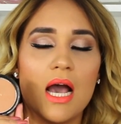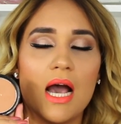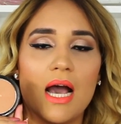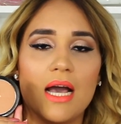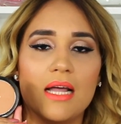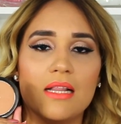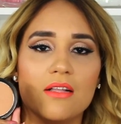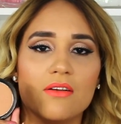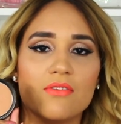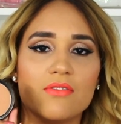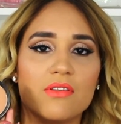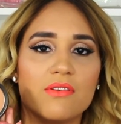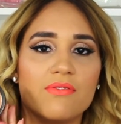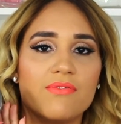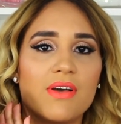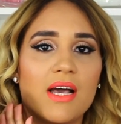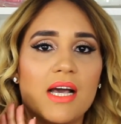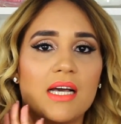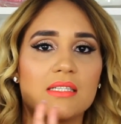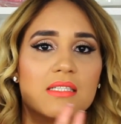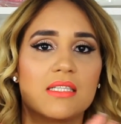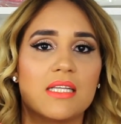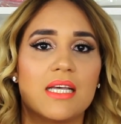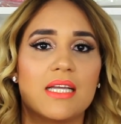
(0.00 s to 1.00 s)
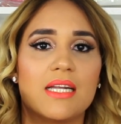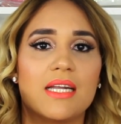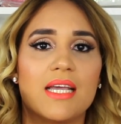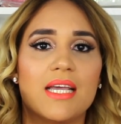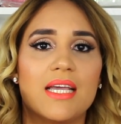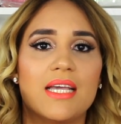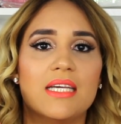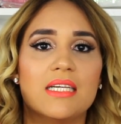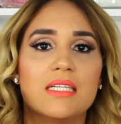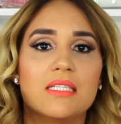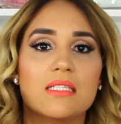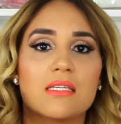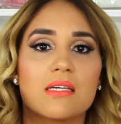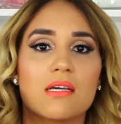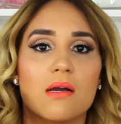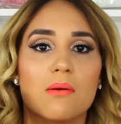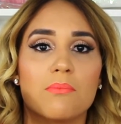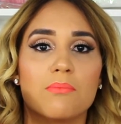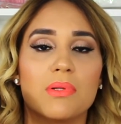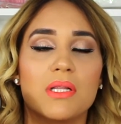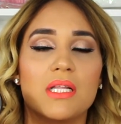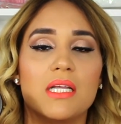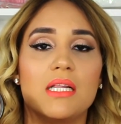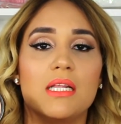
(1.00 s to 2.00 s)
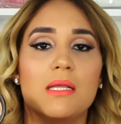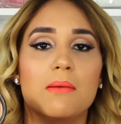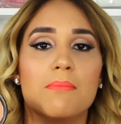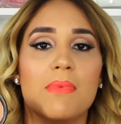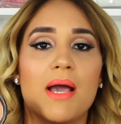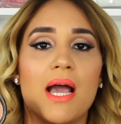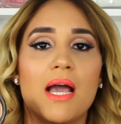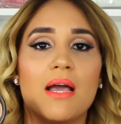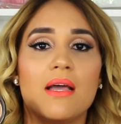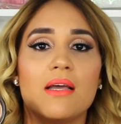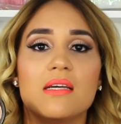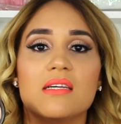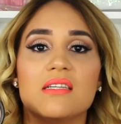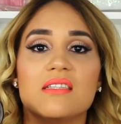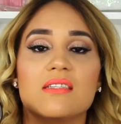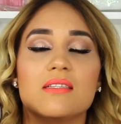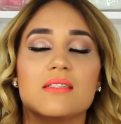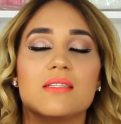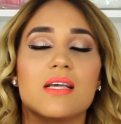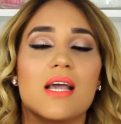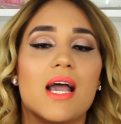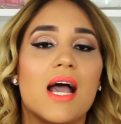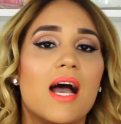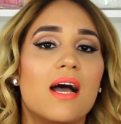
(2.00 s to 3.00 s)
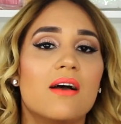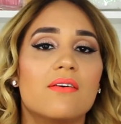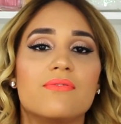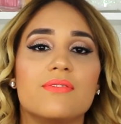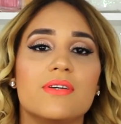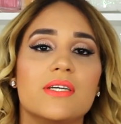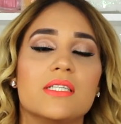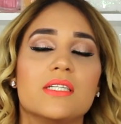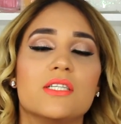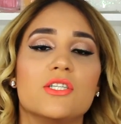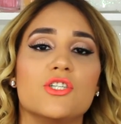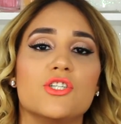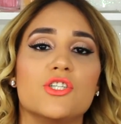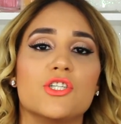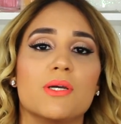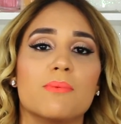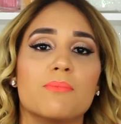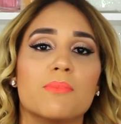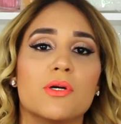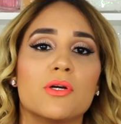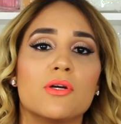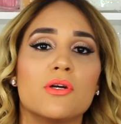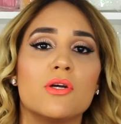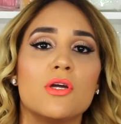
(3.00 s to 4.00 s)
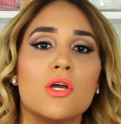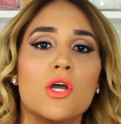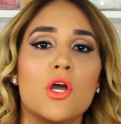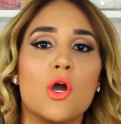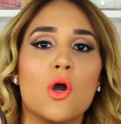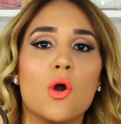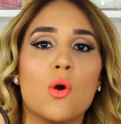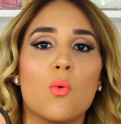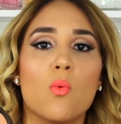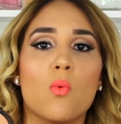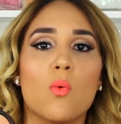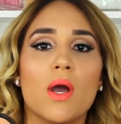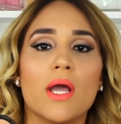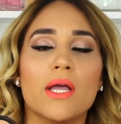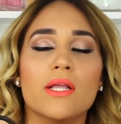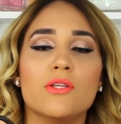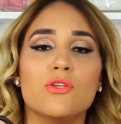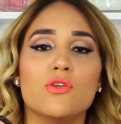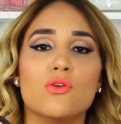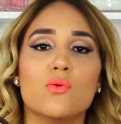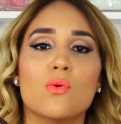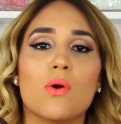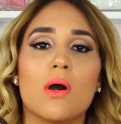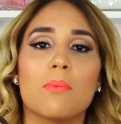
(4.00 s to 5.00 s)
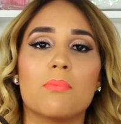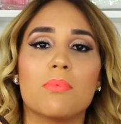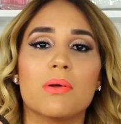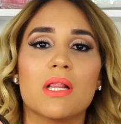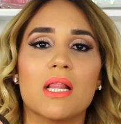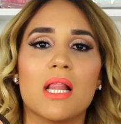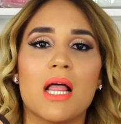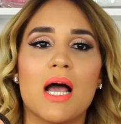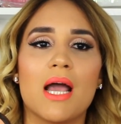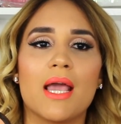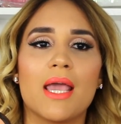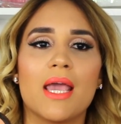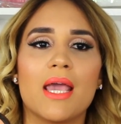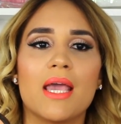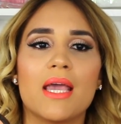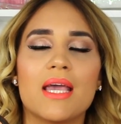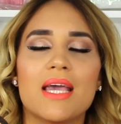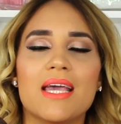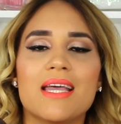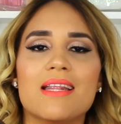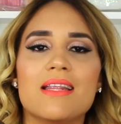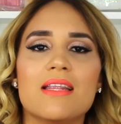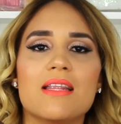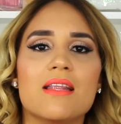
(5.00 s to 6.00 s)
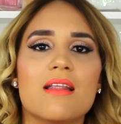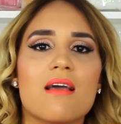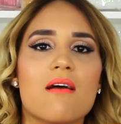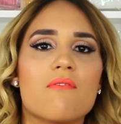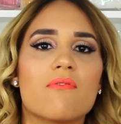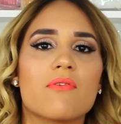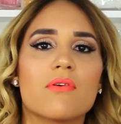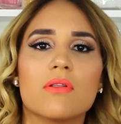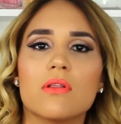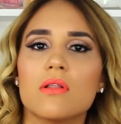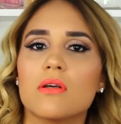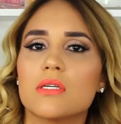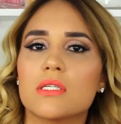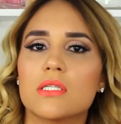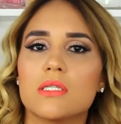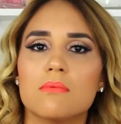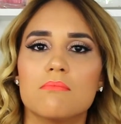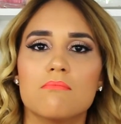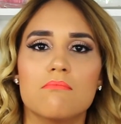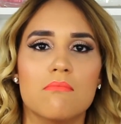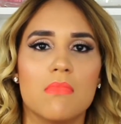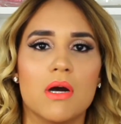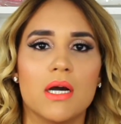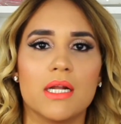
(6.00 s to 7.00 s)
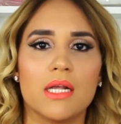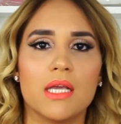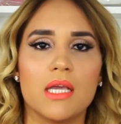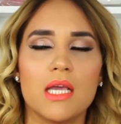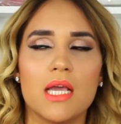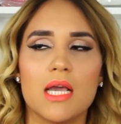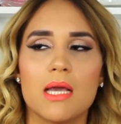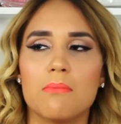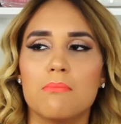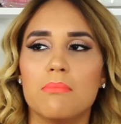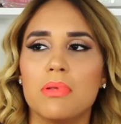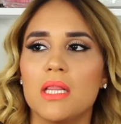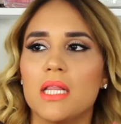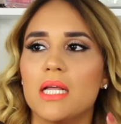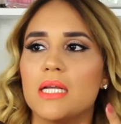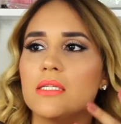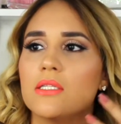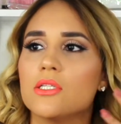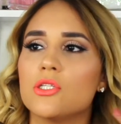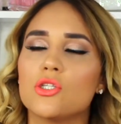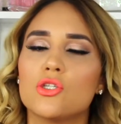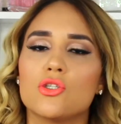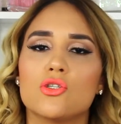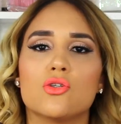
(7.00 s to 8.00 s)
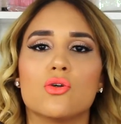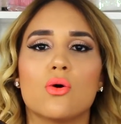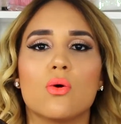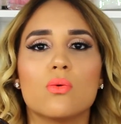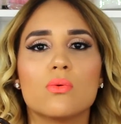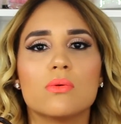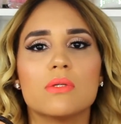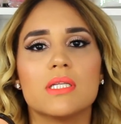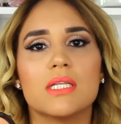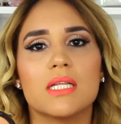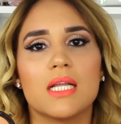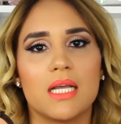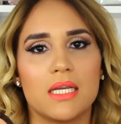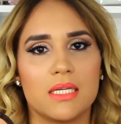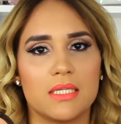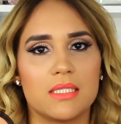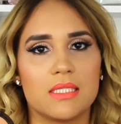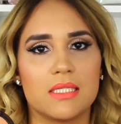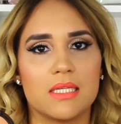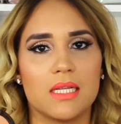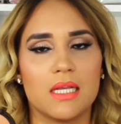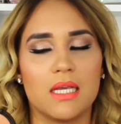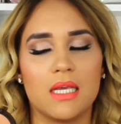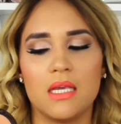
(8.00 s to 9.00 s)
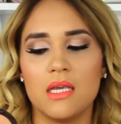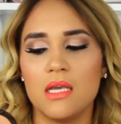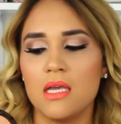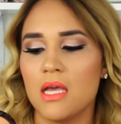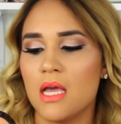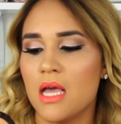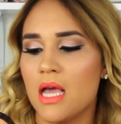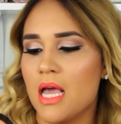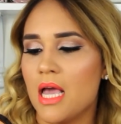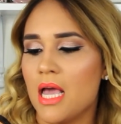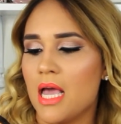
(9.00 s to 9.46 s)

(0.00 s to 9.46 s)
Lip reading: I love the fact that it is completely matte. It doesn't have any shimmer. When you apply it, it never looks muddy. It blends so nicely.